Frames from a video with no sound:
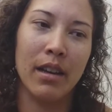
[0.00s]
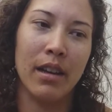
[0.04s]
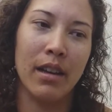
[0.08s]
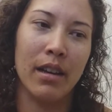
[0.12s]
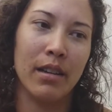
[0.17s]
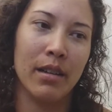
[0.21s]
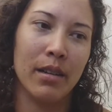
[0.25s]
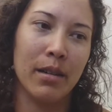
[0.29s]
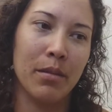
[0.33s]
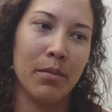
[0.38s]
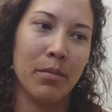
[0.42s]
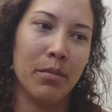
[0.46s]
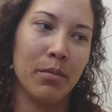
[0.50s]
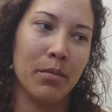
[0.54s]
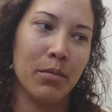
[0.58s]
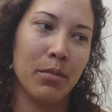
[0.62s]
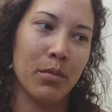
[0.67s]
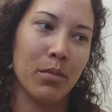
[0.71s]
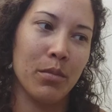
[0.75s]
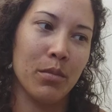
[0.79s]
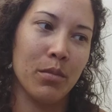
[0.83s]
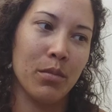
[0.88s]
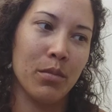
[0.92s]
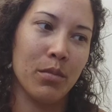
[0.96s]

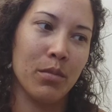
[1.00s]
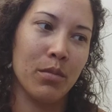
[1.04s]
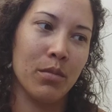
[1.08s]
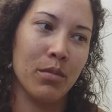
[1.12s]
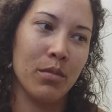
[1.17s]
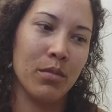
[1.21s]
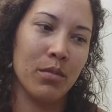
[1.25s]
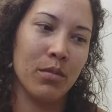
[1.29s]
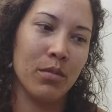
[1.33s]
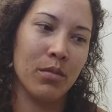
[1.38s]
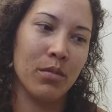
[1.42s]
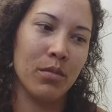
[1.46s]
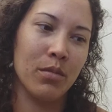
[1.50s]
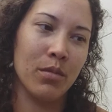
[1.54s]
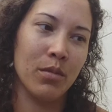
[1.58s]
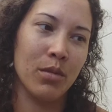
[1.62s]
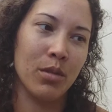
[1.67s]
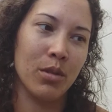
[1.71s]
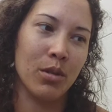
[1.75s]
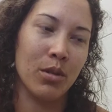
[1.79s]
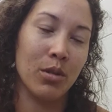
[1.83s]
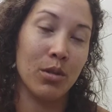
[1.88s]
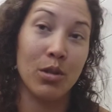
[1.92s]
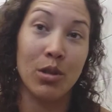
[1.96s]

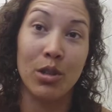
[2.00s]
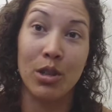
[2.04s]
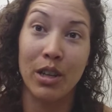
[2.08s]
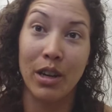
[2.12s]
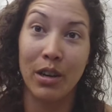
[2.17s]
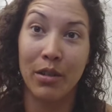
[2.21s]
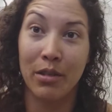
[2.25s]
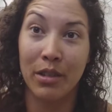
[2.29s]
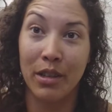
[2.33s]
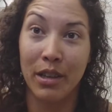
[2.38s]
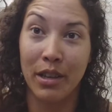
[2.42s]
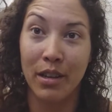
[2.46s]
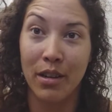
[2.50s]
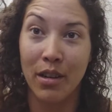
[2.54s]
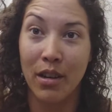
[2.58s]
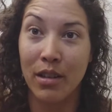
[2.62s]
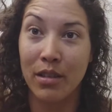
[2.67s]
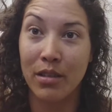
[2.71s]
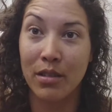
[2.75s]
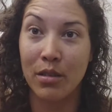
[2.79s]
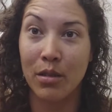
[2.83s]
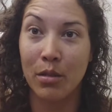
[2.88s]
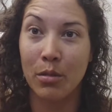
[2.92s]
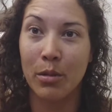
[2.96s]
You should generally
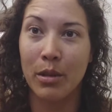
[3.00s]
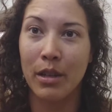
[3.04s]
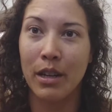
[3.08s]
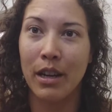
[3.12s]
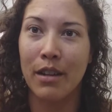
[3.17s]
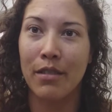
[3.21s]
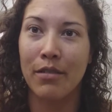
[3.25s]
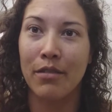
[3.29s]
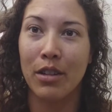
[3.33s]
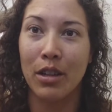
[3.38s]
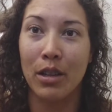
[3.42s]
not scuba dive